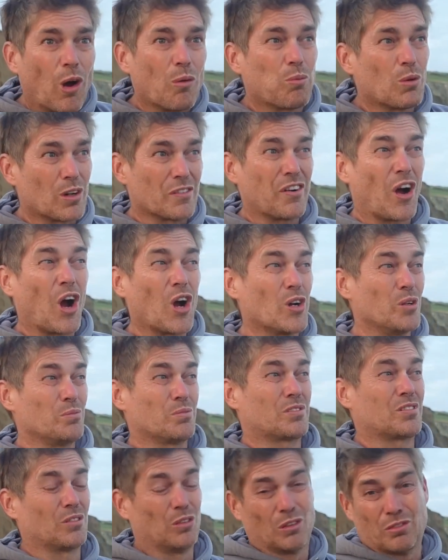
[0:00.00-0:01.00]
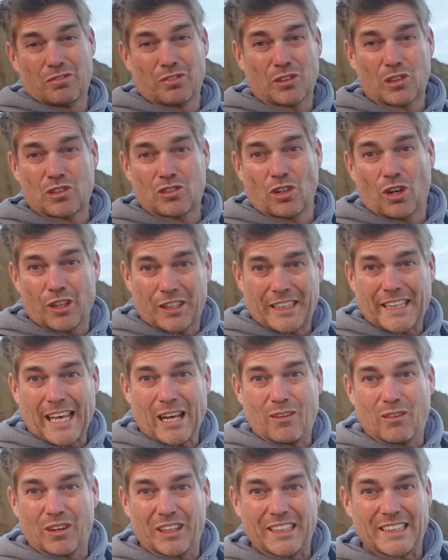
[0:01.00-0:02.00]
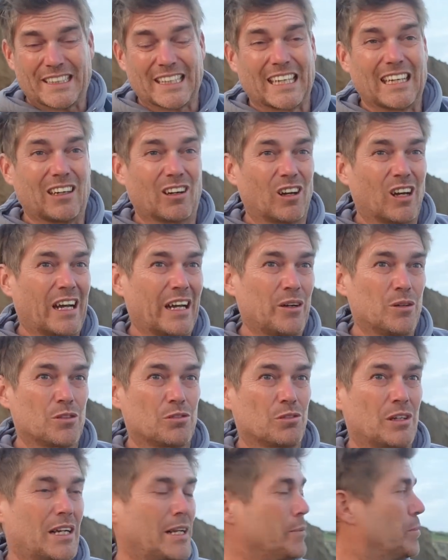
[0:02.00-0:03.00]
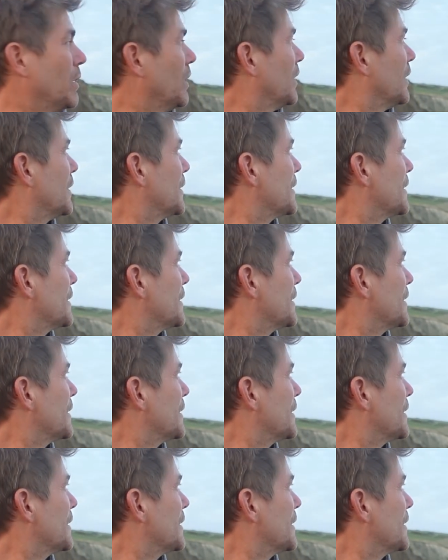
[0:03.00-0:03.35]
Would have hoped to have tried to get one in daylight hours really, but